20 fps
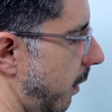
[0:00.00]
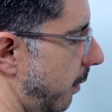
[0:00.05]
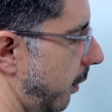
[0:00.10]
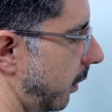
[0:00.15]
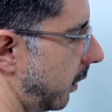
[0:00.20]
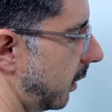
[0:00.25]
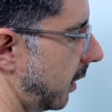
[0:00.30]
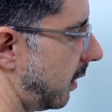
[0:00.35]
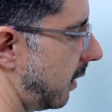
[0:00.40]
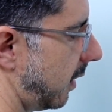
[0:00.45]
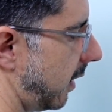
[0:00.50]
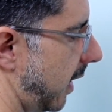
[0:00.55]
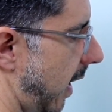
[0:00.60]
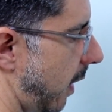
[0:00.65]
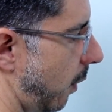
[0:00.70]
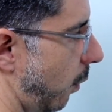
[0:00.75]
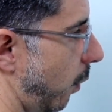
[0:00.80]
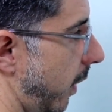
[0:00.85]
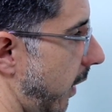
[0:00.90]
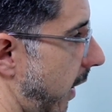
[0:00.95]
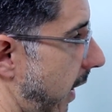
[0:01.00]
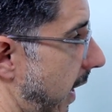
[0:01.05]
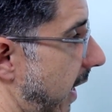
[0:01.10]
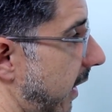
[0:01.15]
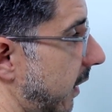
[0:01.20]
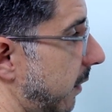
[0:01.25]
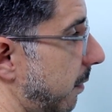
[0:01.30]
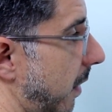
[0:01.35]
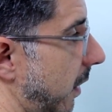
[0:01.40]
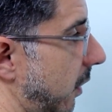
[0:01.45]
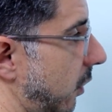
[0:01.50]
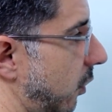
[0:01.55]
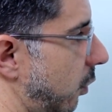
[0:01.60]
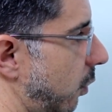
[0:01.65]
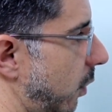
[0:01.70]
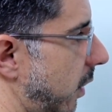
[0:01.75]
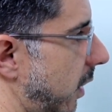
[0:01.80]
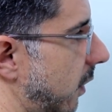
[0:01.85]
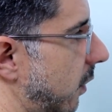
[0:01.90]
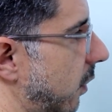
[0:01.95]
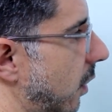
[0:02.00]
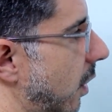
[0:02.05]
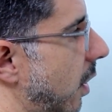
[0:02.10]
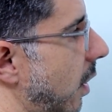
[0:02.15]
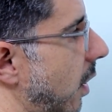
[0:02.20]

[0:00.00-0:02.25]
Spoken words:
important that when I ask my students,